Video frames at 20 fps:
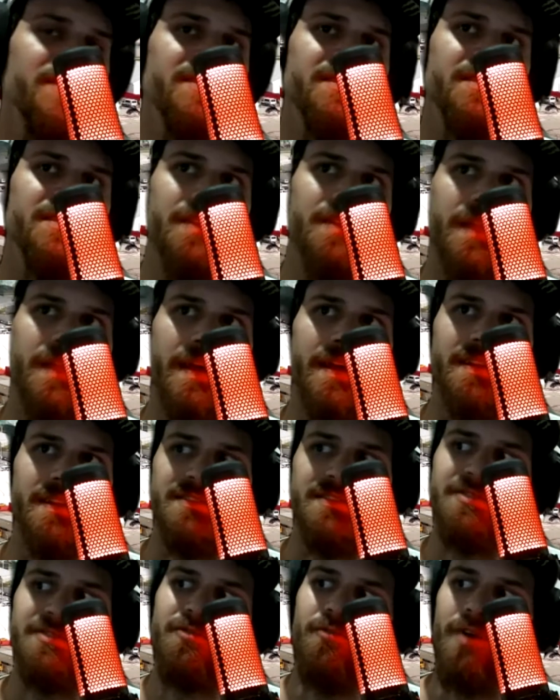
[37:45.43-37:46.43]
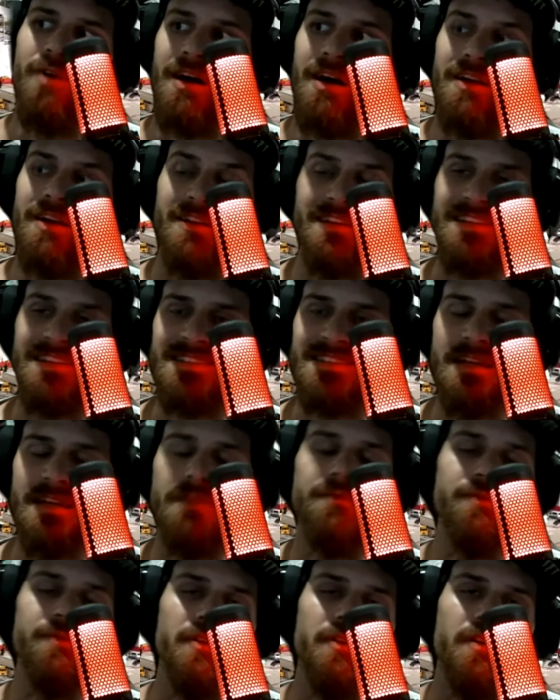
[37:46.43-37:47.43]
to that squad, except for
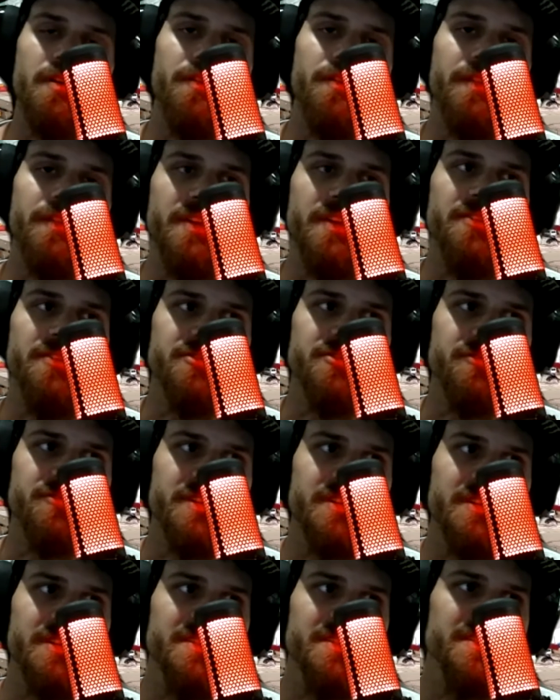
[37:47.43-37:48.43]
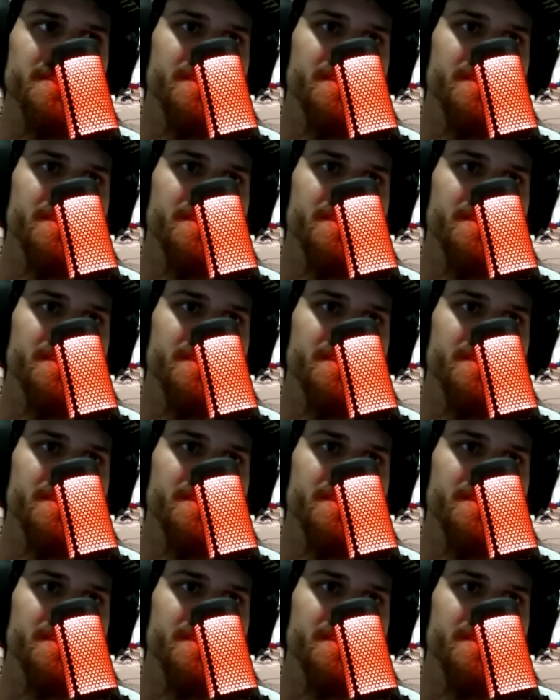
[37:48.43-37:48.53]
all the injuries.